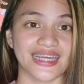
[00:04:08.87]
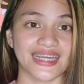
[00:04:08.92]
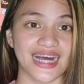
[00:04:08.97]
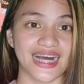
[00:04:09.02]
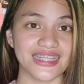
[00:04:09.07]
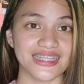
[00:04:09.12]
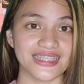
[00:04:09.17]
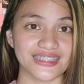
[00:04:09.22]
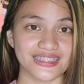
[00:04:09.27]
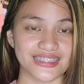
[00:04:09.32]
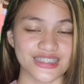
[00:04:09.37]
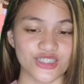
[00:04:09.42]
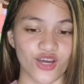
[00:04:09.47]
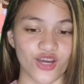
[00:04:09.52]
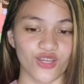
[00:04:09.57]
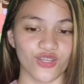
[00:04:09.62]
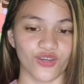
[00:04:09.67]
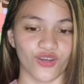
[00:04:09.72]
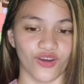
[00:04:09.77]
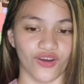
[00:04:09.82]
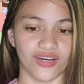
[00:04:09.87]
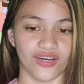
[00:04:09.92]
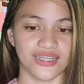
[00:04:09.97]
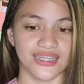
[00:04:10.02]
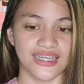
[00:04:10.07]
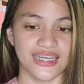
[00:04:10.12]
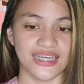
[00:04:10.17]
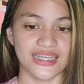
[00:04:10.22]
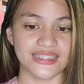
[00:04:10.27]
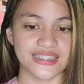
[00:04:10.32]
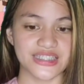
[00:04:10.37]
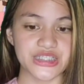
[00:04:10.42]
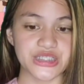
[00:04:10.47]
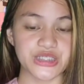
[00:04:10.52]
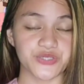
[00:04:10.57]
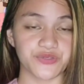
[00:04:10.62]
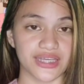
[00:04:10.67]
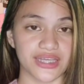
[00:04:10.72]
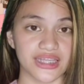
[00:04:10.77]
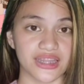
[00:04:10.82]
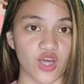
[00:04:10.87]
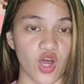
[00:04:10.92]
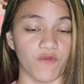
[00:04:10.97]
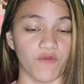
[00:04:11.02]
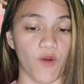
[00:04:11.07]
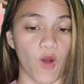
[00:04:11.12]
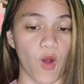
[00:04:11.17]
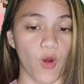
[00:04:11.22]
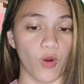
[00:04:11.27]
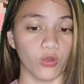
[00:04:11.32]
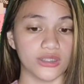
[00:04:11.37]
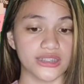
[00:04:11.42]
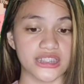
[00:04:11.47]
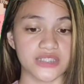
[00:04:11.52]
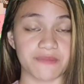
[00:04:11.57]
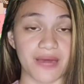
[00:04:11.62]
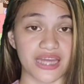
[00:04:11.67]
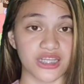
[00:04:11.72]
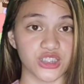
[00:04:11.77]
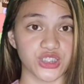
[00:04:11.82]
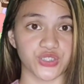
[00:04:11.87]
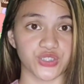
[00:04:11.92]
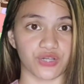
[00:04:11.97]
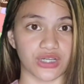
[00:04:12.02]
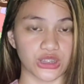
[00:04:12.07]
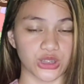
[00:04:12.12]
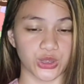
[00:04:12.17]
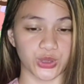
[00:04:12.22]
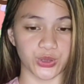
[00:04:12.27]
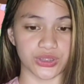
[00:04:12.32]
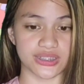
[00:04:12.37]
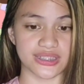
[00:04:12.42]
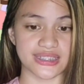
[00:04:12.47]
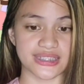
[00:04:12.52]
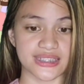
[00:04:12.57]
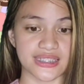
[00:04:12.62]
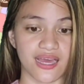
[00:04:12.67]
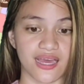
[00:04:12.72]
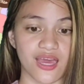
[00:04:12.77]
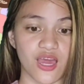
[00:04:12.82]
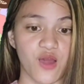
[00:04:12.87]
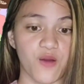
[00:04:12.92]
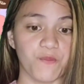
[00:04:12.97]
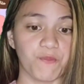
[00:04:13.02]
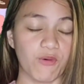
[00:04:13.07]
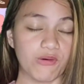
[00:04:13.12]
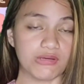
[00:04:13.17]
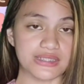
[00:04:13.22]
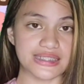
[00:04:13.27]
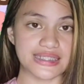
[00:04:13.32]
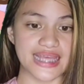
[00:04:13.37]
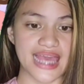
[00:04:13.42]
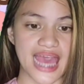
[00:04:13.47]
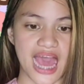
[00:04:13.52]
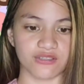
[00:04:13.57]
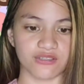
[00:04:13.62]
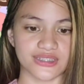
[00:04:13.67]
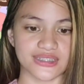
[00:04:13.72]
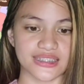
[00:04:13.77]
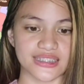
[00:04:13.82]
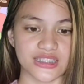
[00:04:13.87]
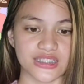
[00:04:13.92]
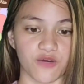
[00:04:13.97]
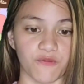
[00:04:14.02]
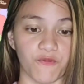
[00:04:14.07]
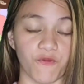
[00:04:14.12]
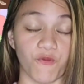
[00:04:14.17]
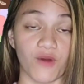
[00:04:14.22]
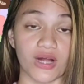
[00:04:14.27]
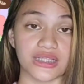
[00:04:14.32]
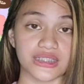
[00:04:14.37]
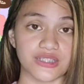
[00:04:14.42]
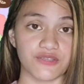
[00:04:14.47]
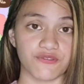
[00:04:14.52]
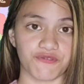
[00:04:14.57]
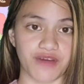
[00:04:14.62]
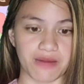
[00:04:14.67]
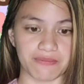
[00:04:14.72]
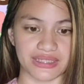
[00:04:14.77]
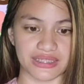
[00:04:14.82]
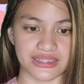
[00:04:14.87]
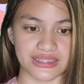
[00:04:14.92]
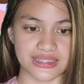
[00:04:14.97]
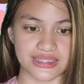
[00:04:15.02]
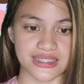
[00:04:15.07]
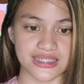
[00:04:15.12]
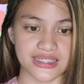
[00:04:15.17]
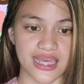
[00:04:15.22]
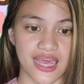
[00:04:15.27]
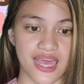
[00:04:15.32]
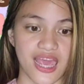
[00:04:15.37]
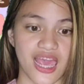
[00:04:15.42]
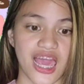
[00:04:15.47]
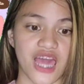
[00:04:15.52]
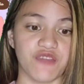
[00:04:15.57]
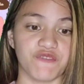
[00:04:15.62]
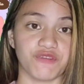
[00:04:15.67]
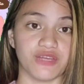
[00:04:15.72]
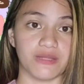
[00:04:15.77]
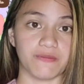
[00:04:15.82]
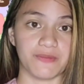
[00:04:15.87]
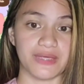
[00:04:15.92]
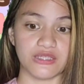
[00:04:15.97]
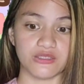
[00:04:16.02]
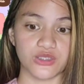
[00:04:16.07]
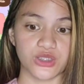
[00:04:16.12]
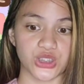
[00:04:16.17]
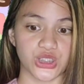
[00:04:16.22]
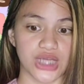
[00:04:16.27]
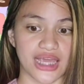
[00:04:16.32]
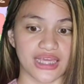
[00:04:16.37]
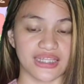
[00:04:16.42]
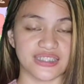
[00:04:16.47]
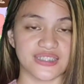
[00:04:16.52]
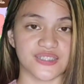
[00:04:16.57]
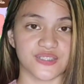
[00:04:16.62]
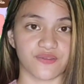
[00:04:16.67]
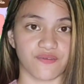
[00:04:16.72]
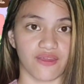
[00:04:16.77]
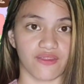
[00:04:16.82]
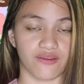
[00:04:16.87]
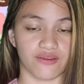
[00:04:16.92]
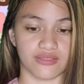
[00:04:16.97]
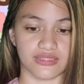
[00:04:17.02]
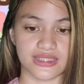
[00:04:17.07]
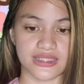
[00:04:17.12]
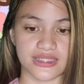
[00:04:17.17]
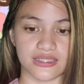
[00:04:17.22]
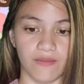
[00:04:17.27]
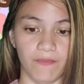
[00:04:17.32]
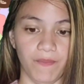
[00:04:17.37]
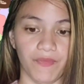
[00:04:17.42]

Calle Crisologo is a street of old Spanish structures, mostly houses of wealthy families and Filipino-Chinese traders.